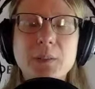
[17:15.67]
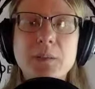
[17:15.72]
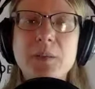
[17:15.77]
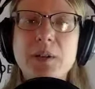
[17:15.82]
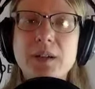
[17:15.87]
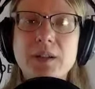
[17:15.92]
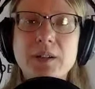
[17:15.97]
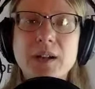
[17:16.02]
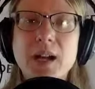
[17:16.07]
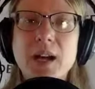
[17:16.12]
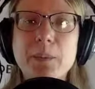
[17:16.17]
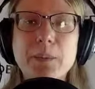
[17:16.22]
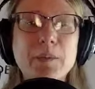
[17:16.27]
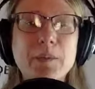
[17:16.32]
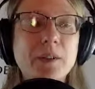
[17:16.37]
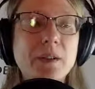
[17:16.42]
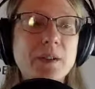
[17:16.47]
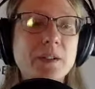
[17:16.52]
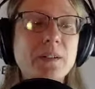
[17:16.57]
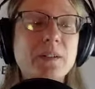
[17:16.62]
a better
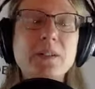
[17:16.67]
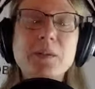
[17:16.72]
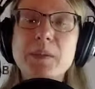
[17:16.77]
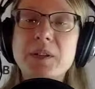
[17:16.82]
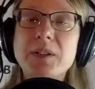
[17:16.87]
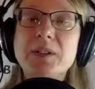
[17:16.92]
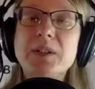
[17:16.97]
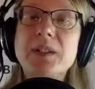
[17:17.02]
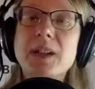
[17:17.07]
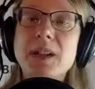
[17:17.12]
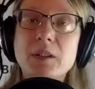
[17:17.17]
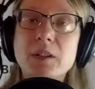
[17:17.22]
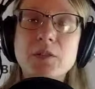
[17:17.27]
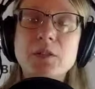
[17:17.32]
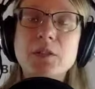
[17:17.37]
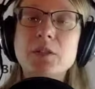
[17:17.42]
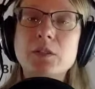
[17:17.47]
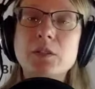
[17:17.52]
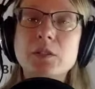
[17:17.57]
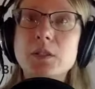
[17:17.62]
copywriter, and especially how to